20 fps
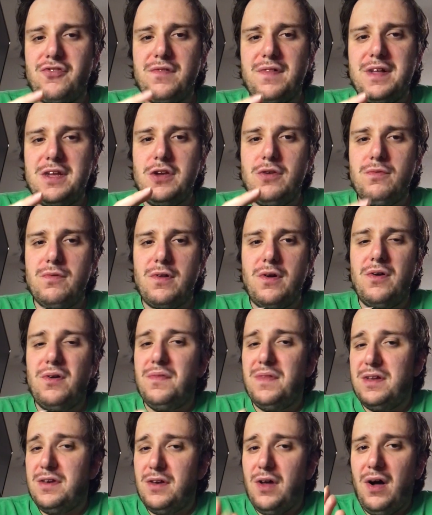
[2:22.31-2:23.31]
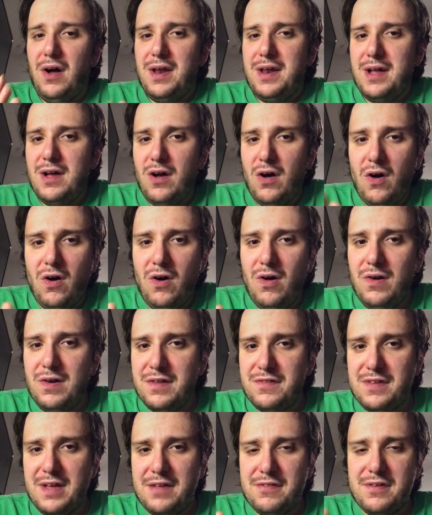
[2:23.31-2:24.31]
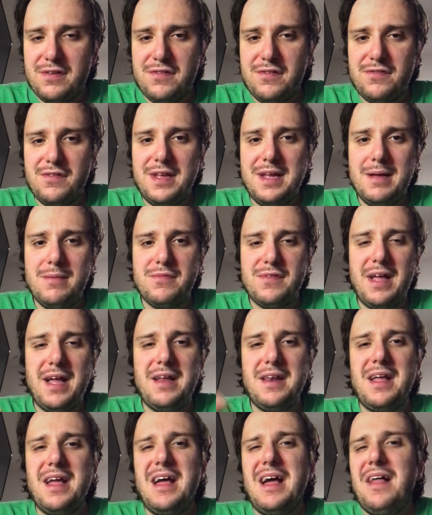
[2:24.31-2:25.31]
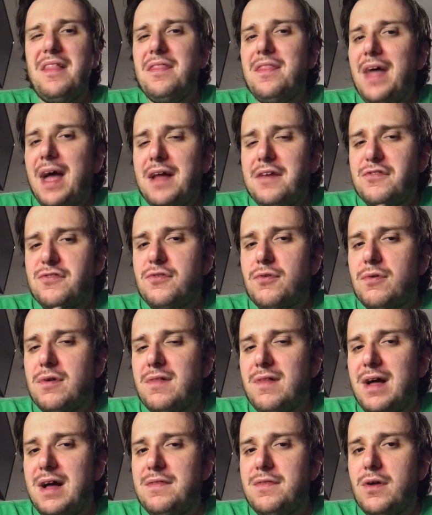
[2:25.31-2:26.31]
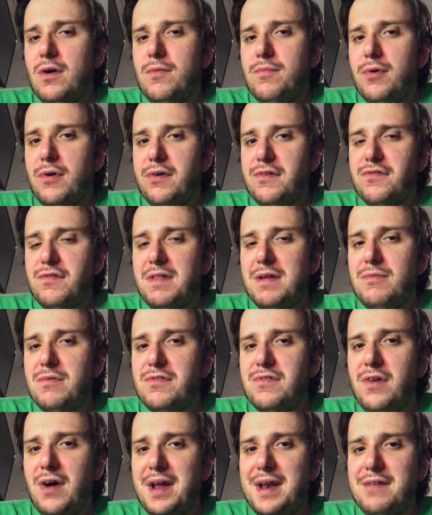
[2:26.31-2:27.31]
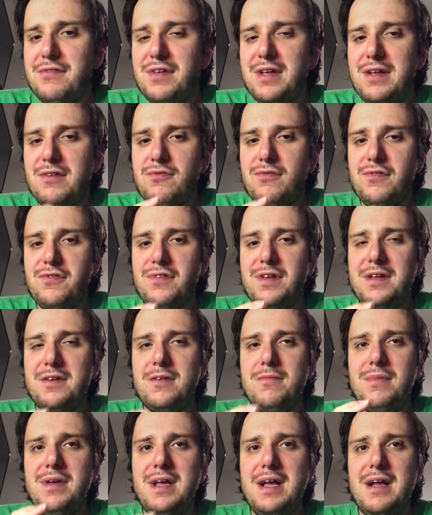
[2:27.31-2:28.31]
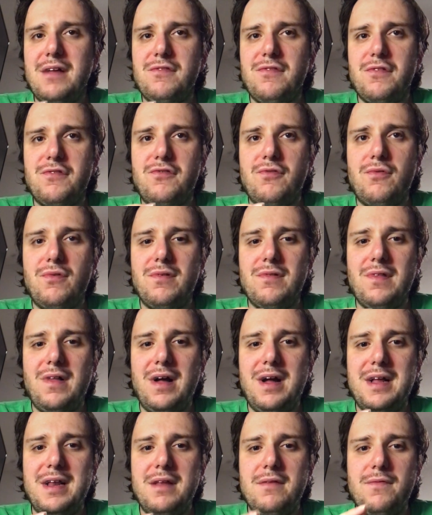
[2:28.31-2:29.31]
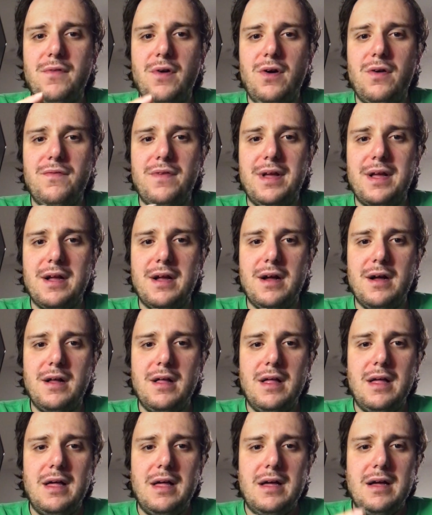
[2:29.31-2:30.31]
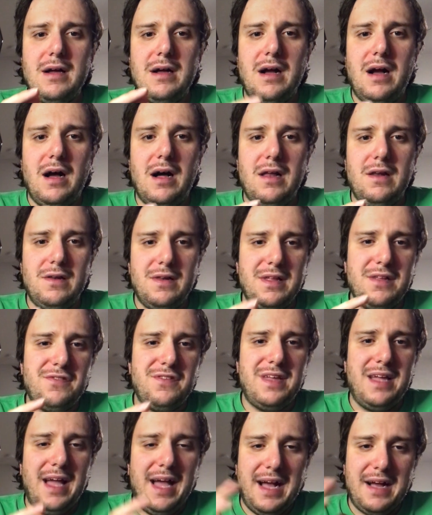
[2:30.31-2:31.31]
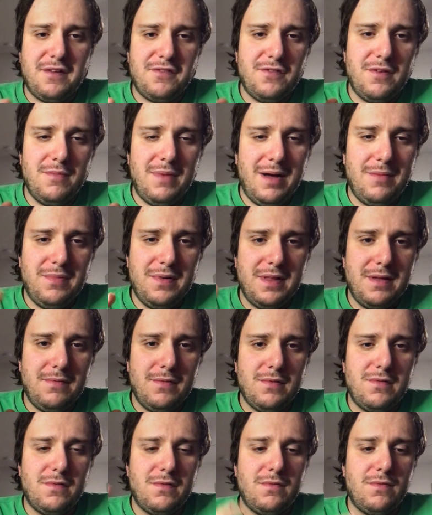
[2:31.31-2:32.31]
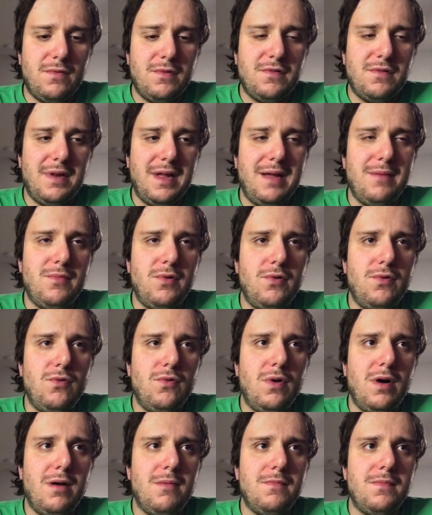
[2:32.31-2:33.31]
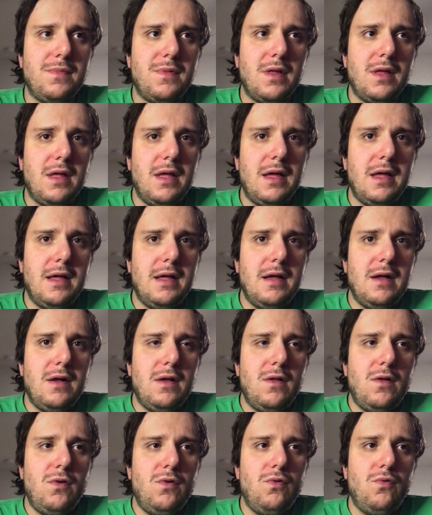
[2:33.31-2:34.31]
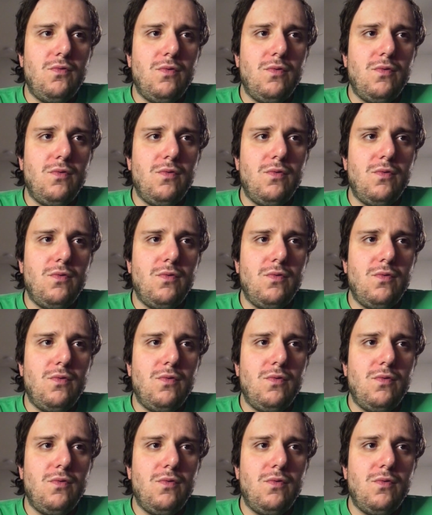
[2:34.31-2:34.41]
because eventually you learn that not all is as it seems, and that storyline though personally was not as interesting to me as the storyline involving. Uh, uh, Lizzie Hexam, I believe was, was her name, who uh,